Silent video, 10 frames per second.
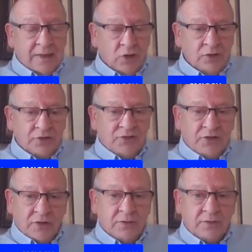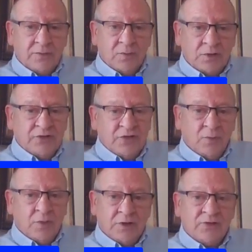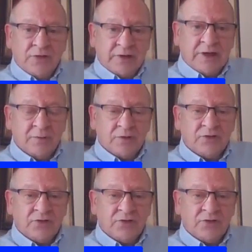understood what it was that I was